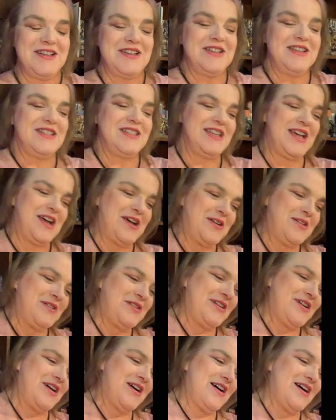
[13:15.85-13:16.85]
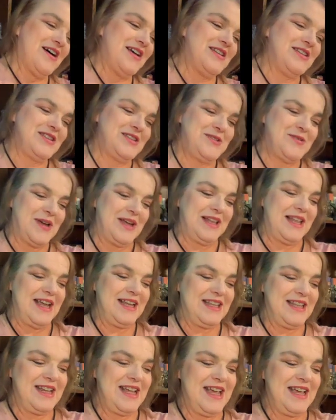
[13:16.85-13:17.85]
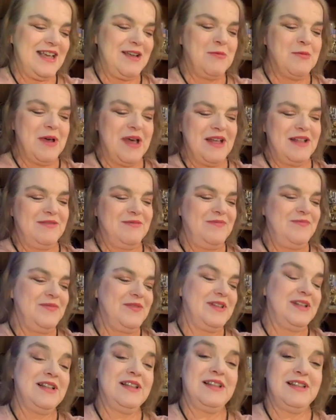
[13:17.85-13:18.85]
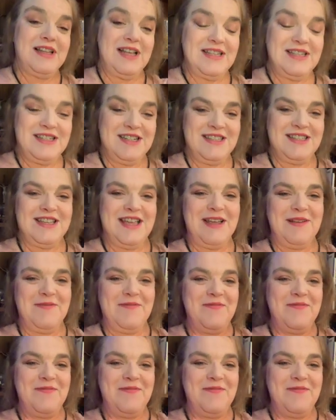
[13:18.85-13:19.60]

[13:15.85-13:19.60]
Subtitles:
So, do I like the deck? Well, let's just say